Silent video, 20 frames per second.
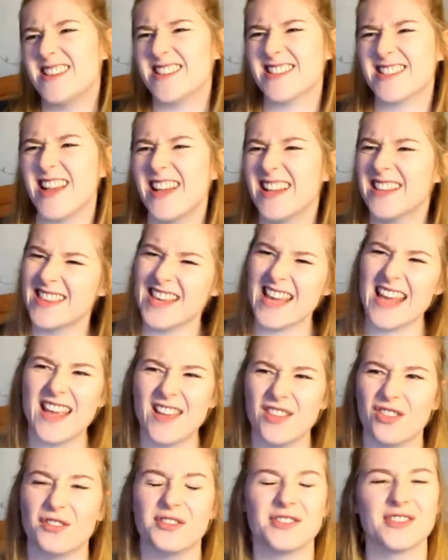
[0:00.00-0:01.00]
just like the
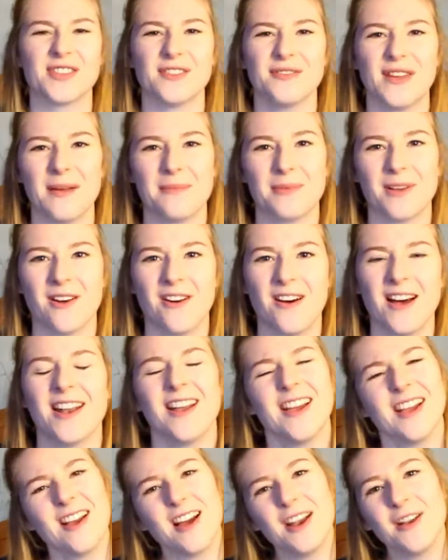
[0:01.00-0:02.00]
ethos of Epcot, and
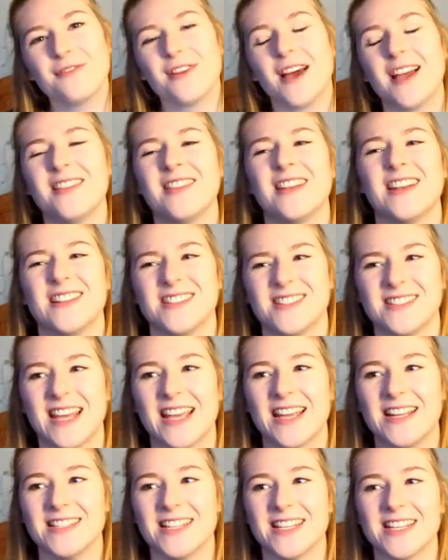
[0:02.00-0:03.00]
I kind of like that it's
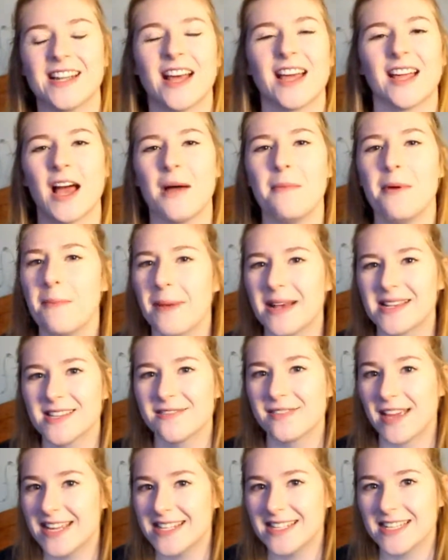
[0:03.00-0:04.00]
dated. Like, I'm a
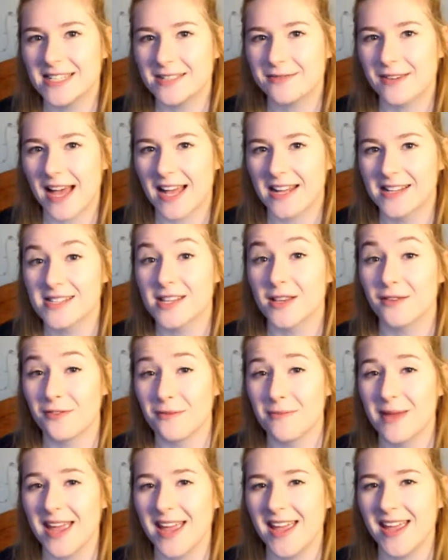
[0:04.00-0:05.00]
massive 80s fan, so
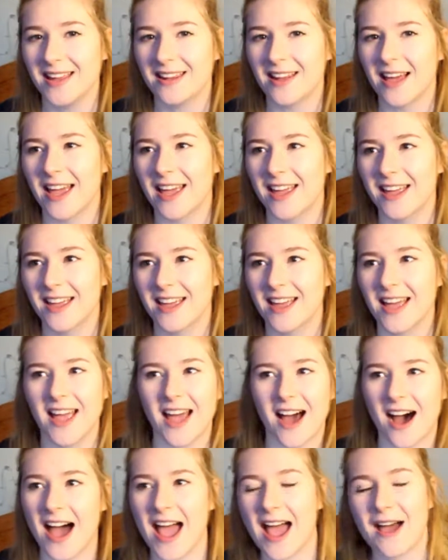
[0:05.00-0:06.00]
for me, like,
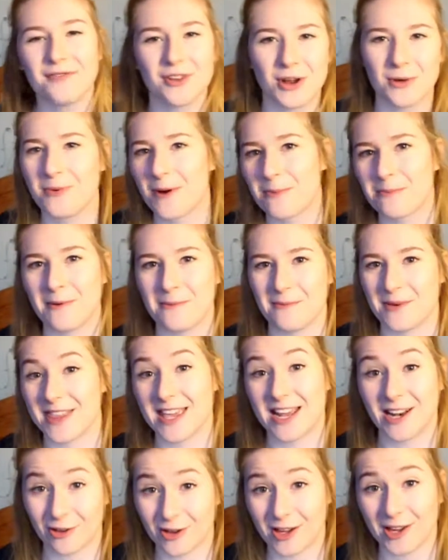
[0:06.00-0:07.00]
I have no problem with
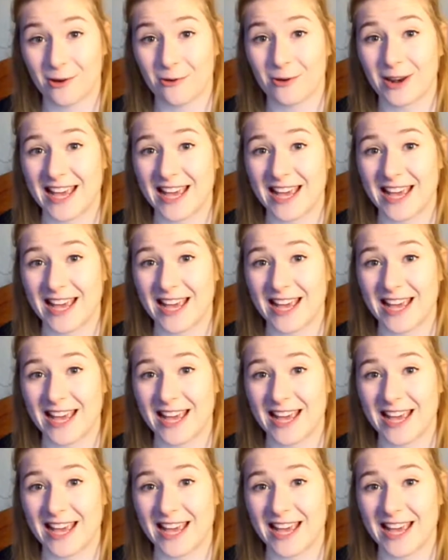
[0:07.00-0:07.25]
it looking all